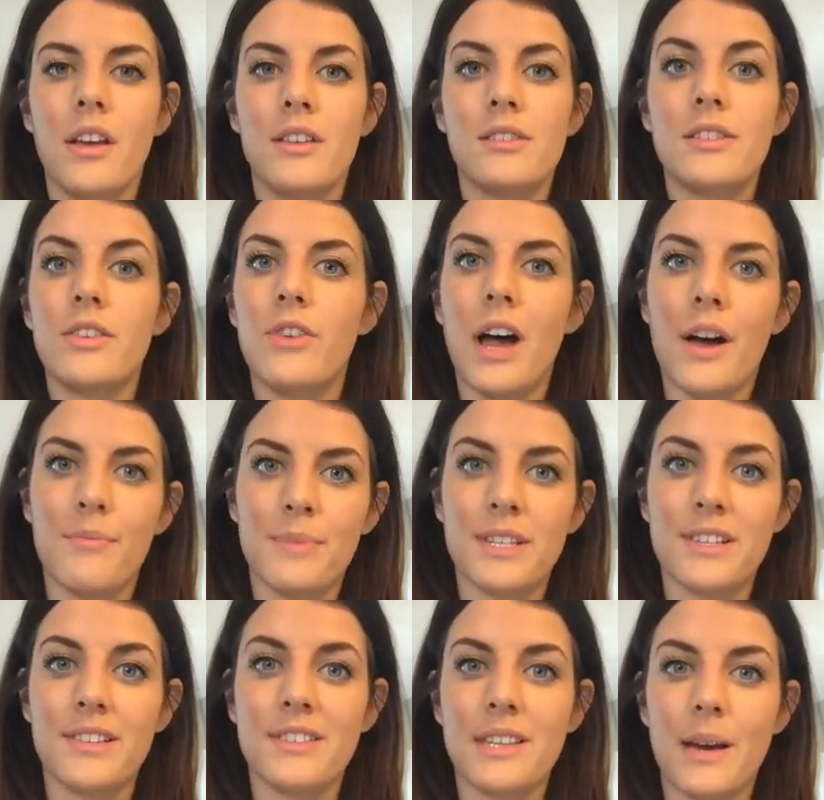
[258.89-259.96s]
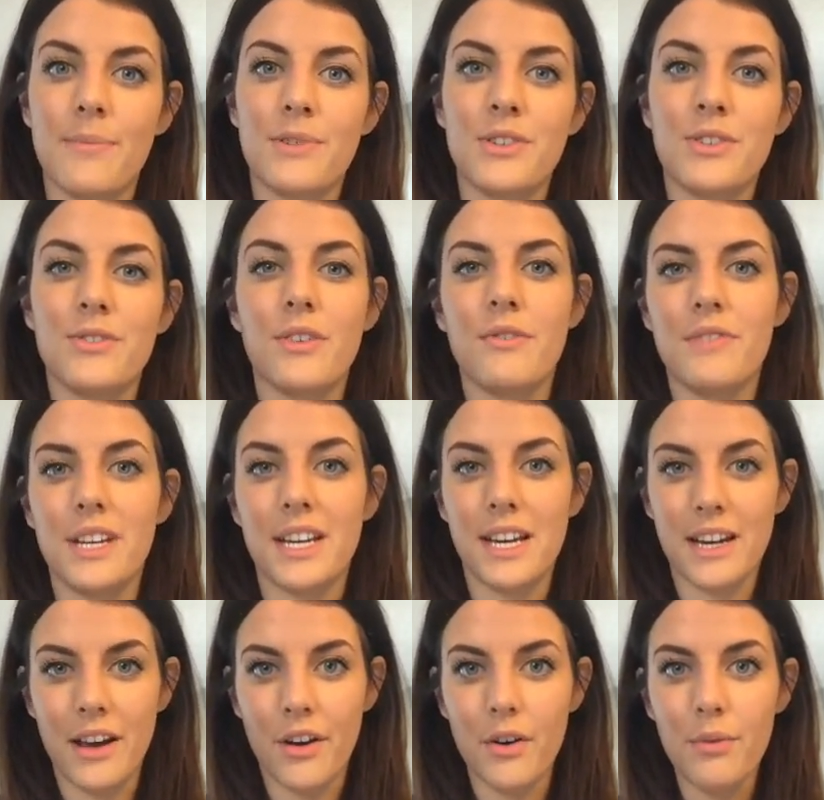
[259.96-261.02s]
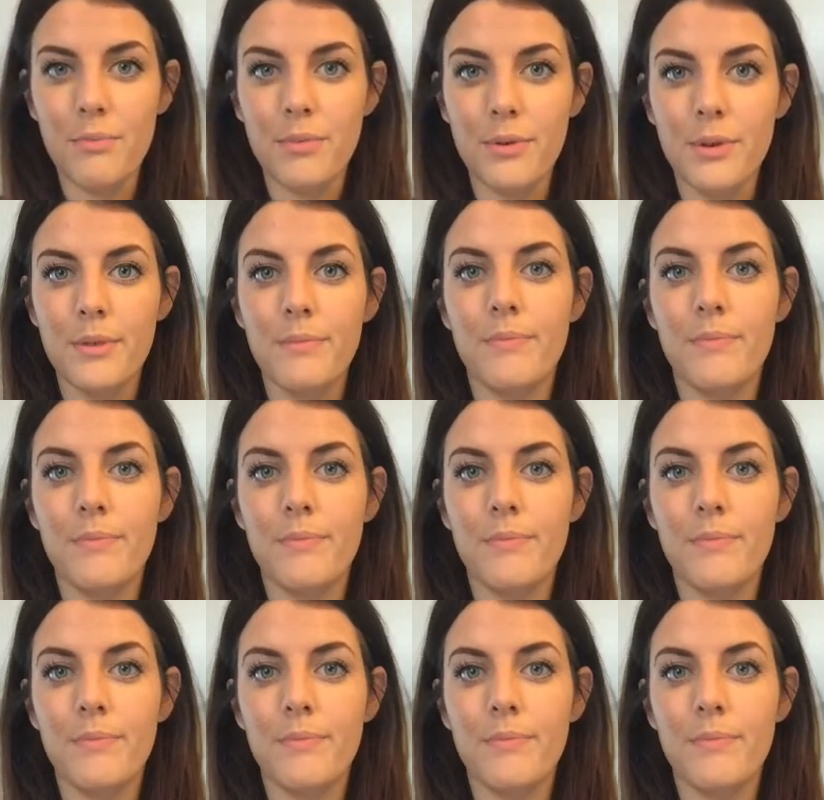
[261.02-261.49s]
still have misconceptions, or if they need help.